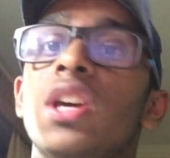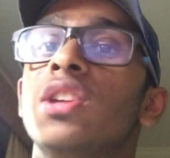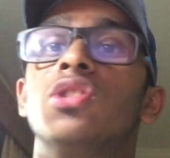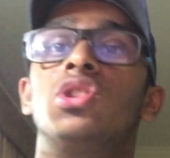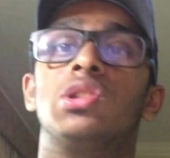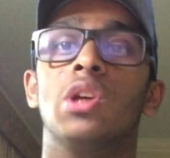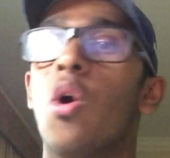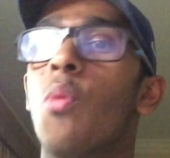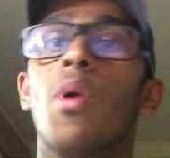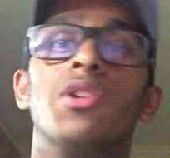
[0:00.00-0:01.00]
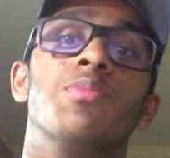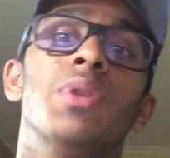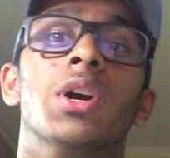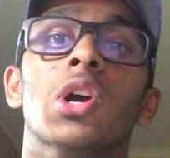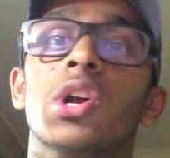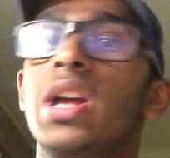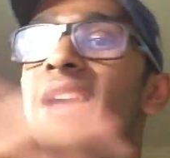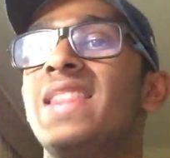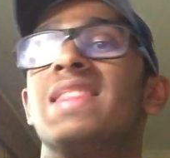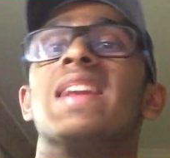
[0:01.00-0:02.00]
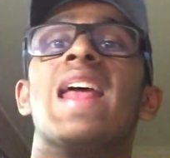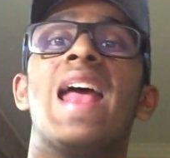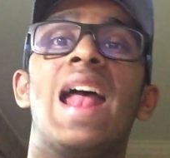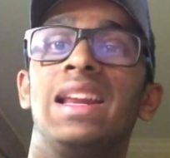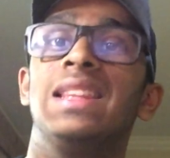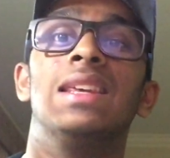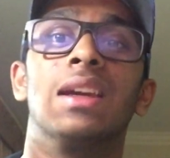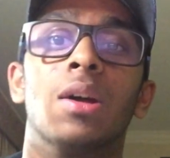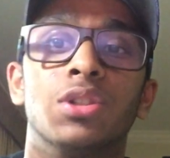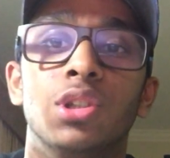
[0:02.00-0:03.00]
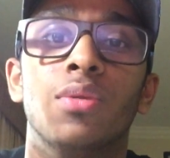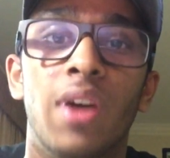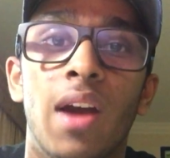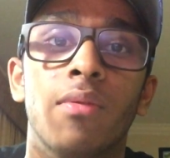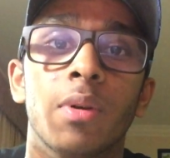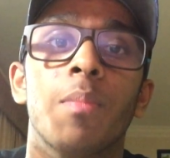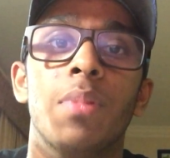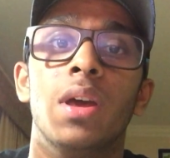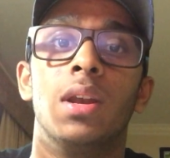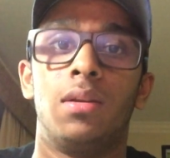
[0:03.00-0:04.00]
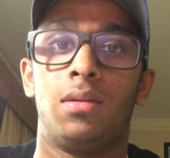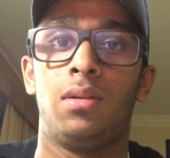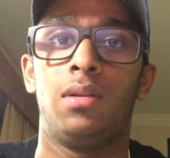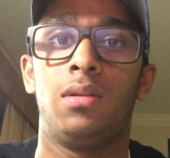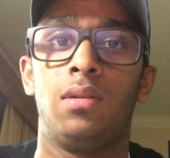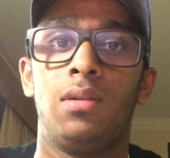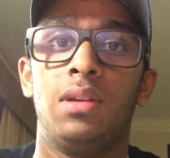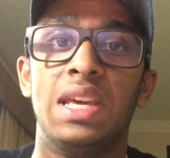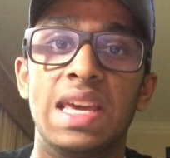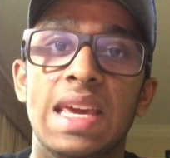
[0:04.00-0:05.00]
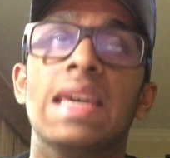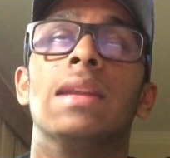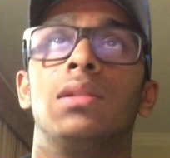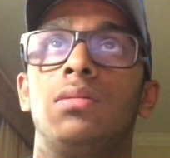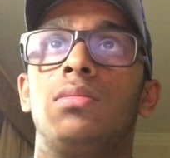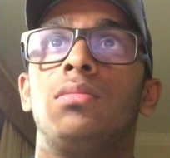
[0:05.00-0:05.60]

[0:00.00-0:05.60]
It is so much bigger than anything else you've ever been in.